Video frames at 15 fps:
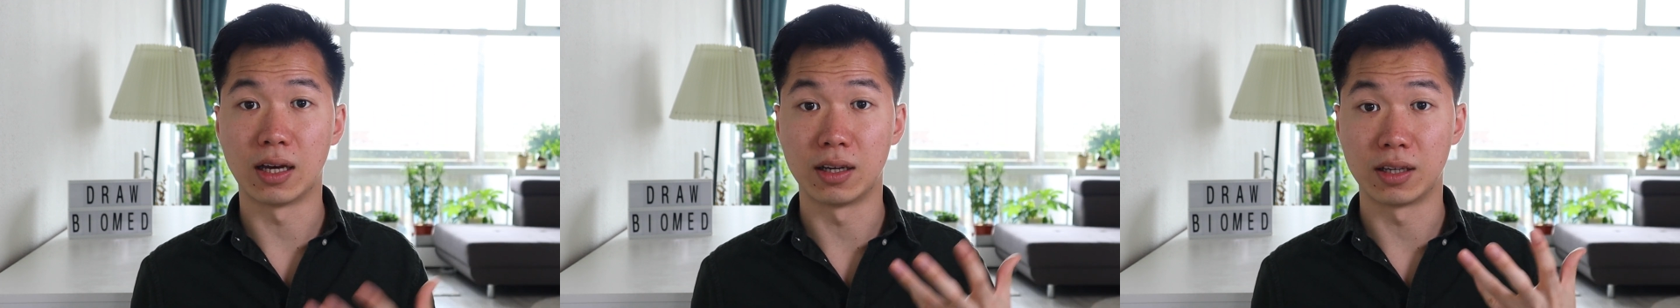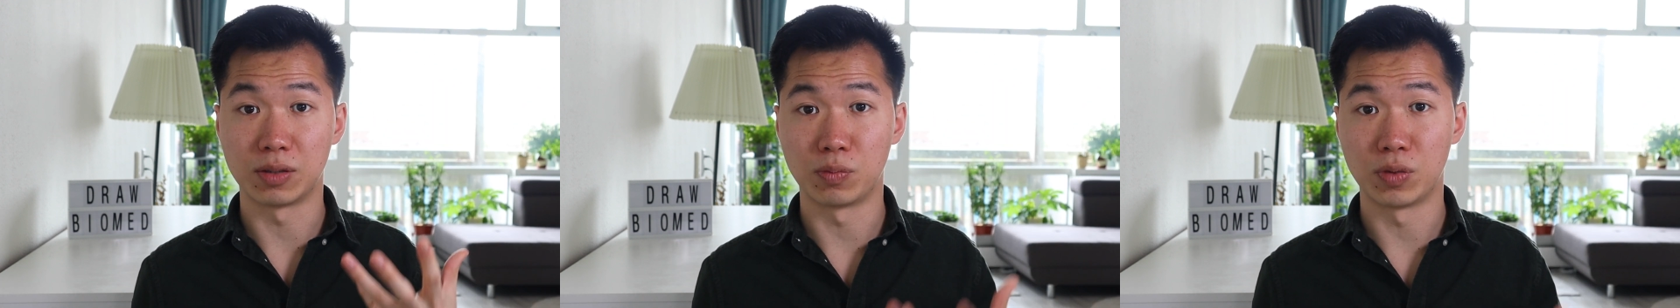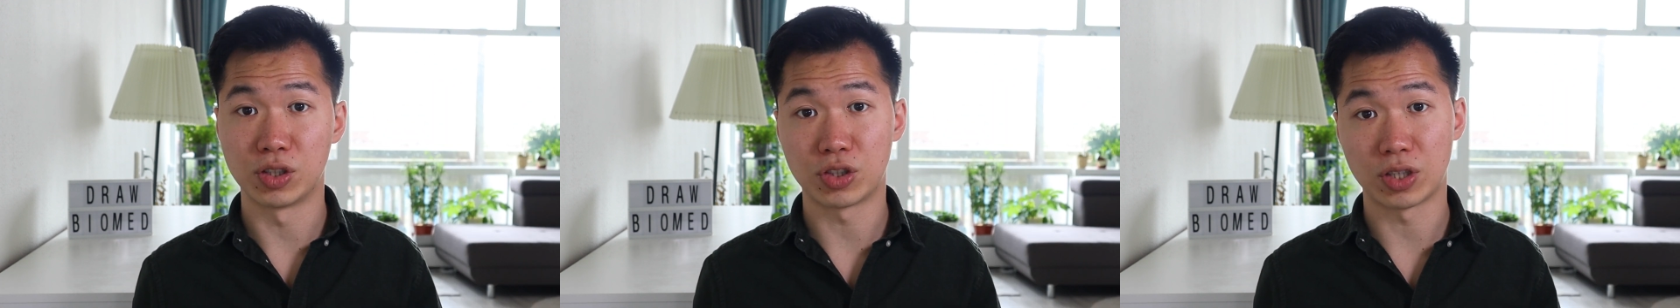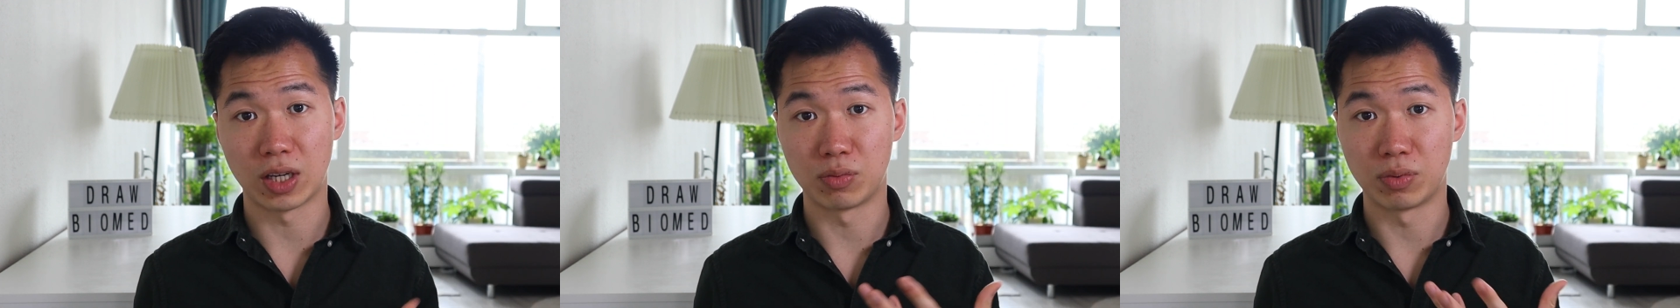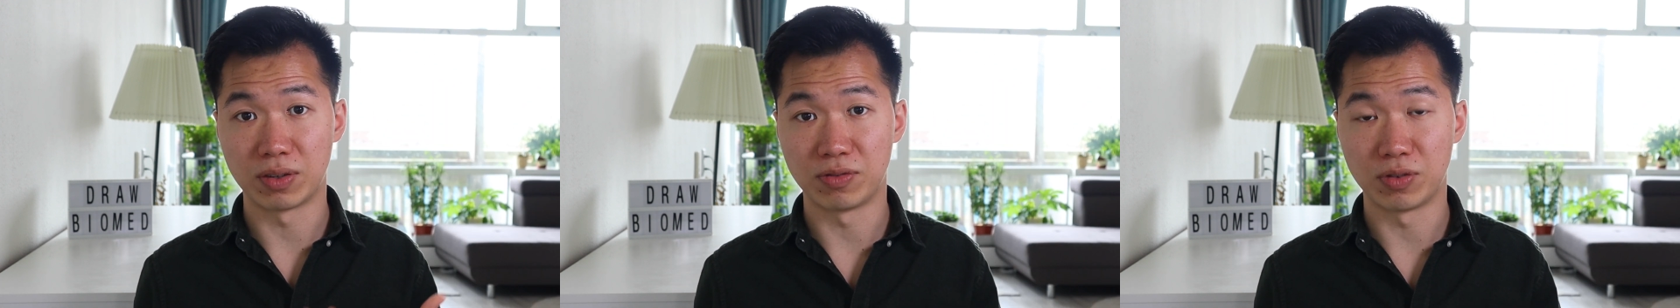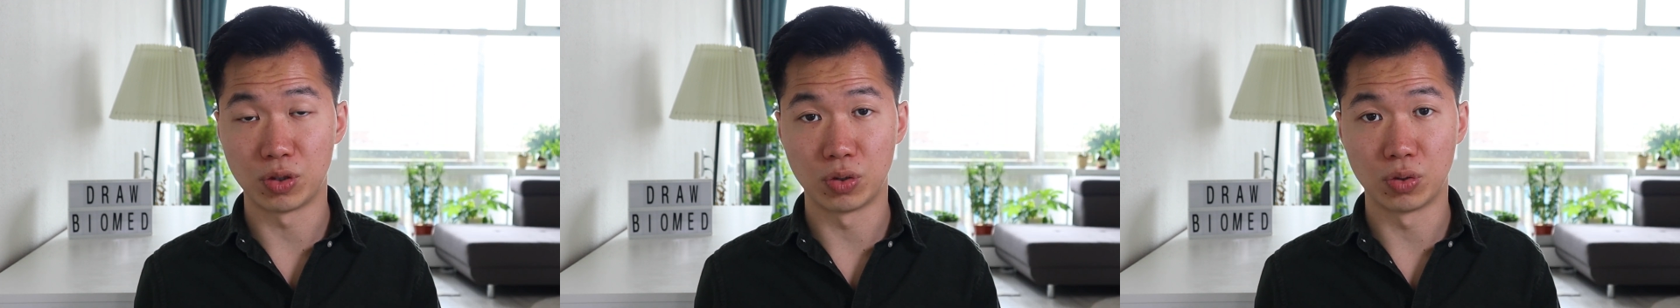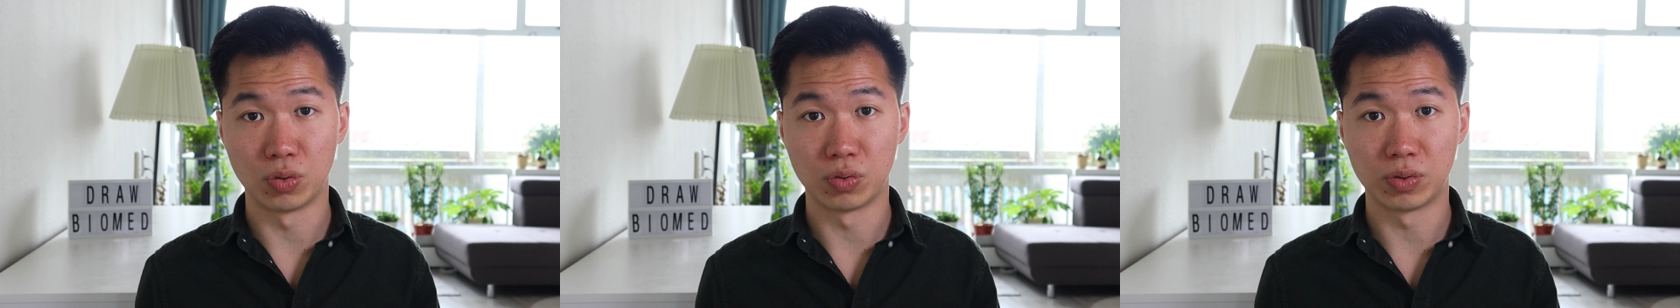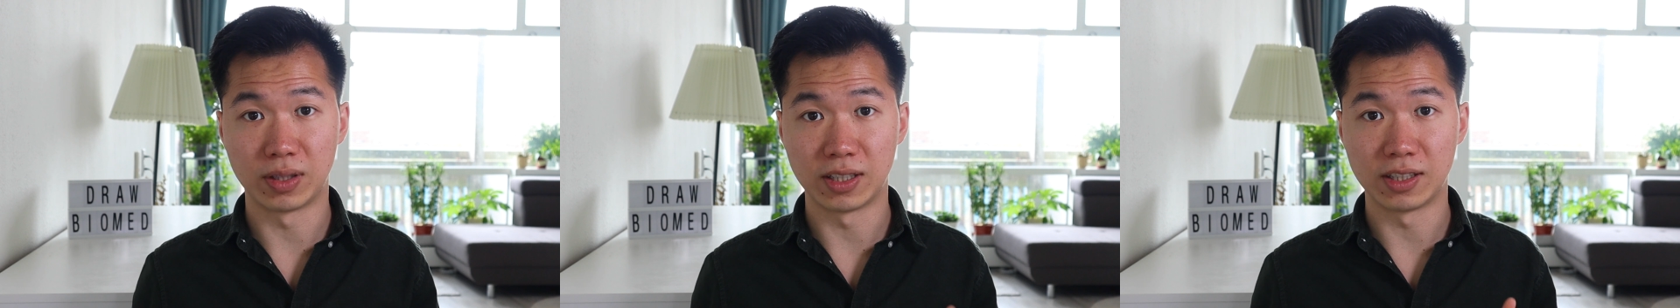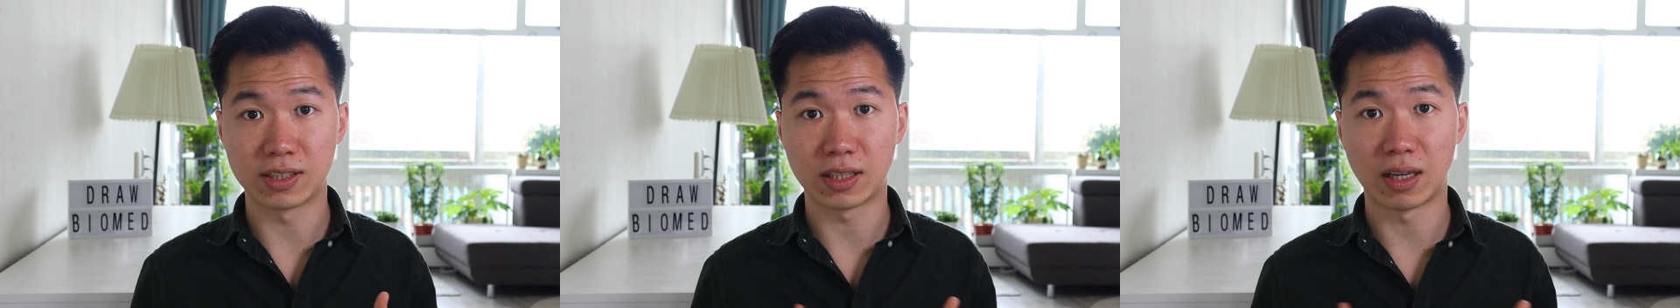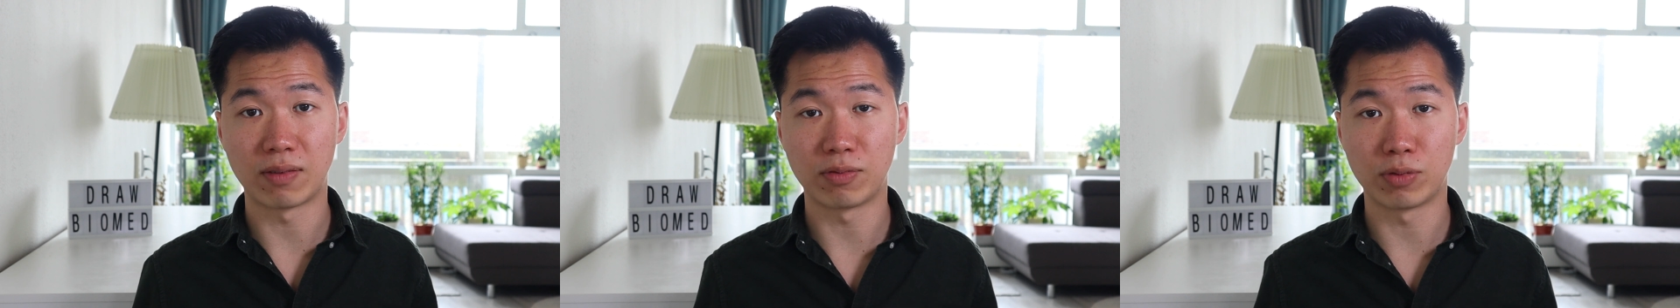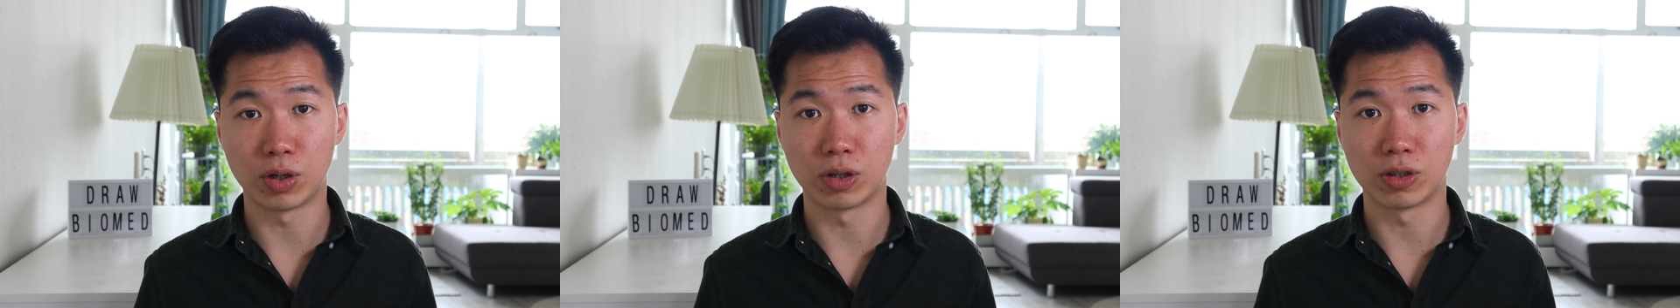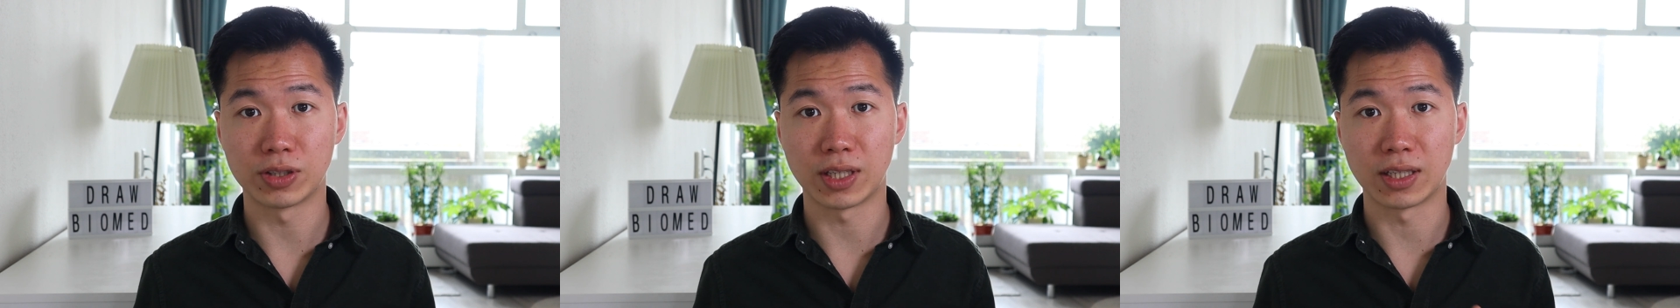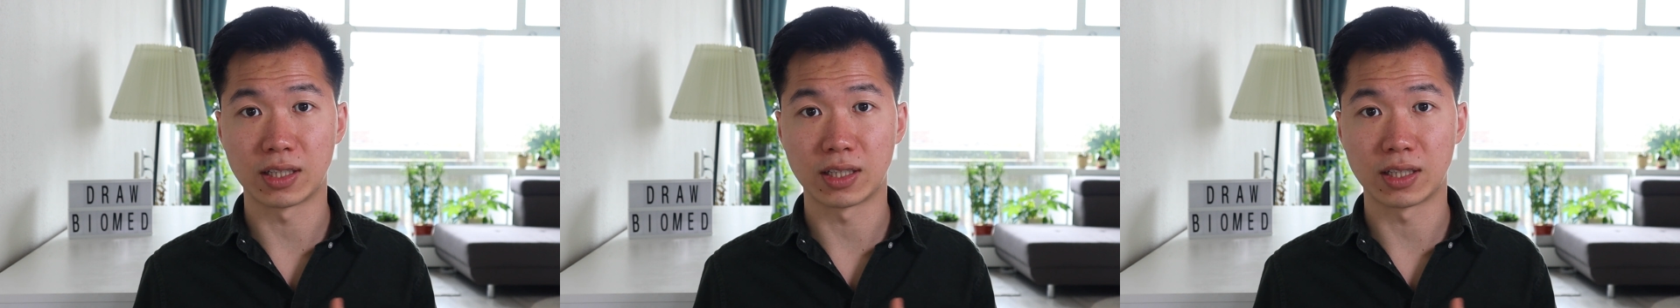in which I review these softwares